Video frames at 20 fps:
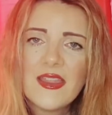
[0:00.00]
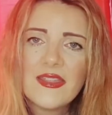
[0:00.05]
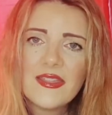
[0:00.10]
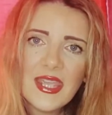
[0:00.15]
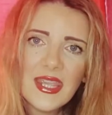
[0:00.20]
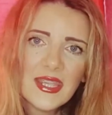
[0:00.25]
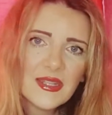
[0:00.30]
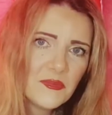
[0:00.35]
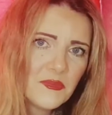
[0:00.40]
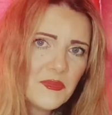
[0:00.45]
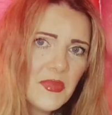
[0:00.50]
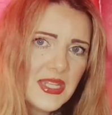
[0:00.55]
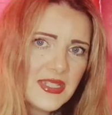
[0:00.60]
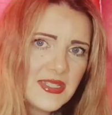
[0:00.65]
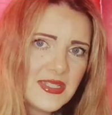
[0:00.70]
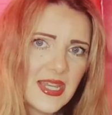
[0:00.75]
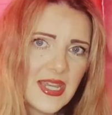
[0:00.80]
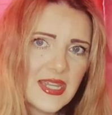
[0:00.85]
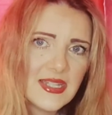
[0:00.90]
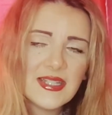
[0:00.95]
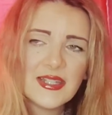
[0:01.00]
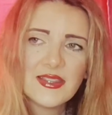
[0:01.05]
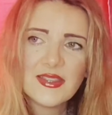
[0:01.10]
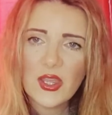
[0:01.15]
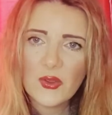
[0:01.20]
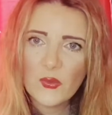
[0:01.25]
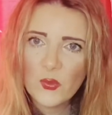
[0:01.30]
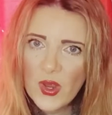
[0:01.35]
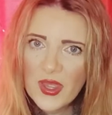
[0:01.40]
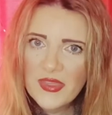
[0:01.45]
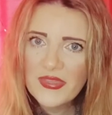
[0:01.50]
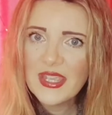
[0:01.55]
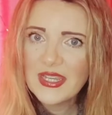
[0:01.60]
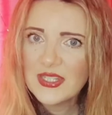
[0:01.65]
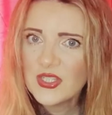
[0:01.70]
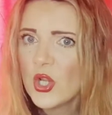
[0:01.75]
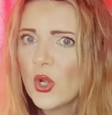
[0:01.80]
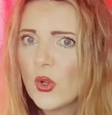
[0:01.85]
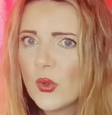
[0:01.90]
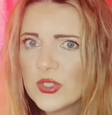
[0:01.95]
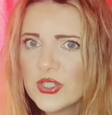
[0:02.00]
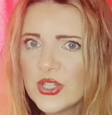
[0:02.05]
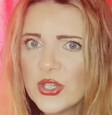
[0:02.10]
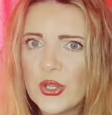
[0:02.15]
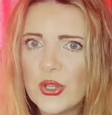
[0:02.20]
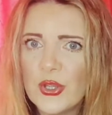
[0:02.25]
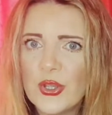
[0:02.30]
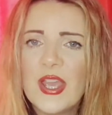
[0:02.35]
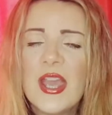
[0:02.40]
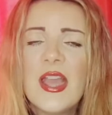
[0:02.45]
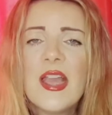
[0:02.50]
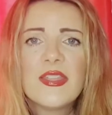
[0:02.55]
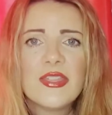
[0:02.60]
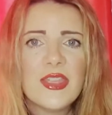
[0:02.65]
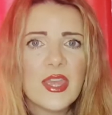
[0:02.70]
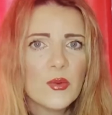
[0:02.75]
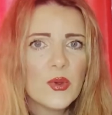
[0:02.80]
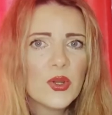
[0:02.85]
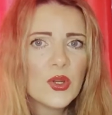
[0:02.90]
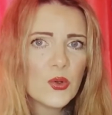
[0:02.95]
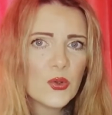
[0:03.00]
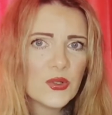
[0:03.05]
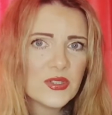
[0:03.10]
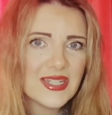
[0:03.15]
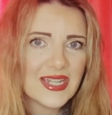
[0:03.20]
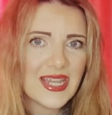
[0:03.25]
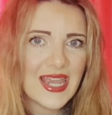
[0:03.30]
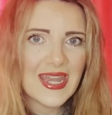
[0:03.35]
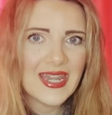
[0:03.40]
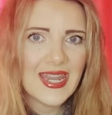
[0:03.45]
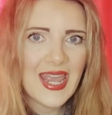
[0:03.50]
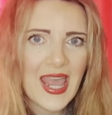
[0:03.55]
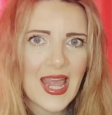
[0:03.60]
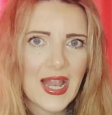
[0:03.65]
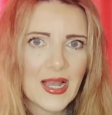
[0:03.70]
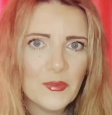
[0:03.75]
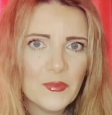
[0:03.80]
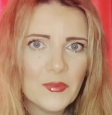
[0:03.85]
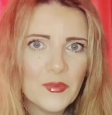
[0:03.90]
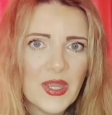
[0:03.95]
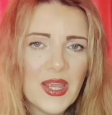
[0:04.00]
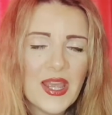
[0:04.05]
They admitted that when they told her they were going to get help,